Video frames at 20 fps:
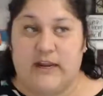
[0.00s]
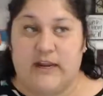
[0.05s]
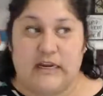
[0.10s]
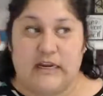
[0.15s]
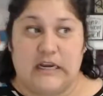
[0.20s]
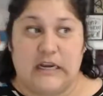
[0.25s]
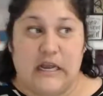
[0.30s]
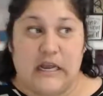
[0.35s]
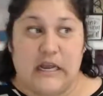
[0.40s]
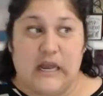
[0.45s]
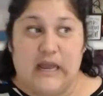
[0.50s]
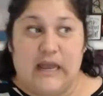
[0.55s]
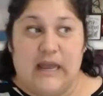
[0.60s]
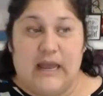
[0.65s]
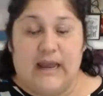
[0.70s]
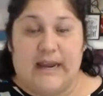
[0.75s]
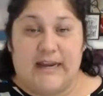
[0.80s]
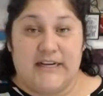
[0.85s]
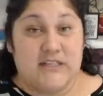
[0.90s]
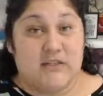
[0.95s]
and
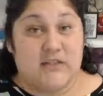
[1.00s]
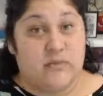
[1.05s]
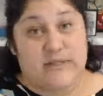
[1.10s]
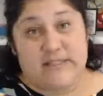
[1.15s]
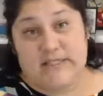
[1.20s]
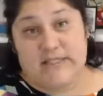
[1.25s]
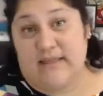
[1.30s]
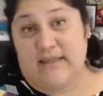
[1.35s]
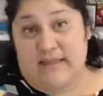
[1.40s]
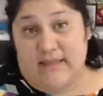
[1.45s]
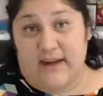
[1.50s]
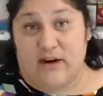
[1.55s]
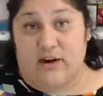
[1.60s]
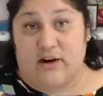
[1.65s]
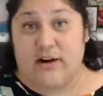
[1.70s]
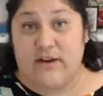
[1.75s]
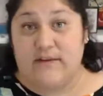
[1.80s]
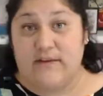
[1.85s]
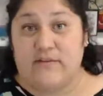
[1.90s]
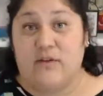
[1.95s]
I just wasn't
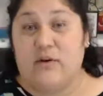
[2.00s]
there, even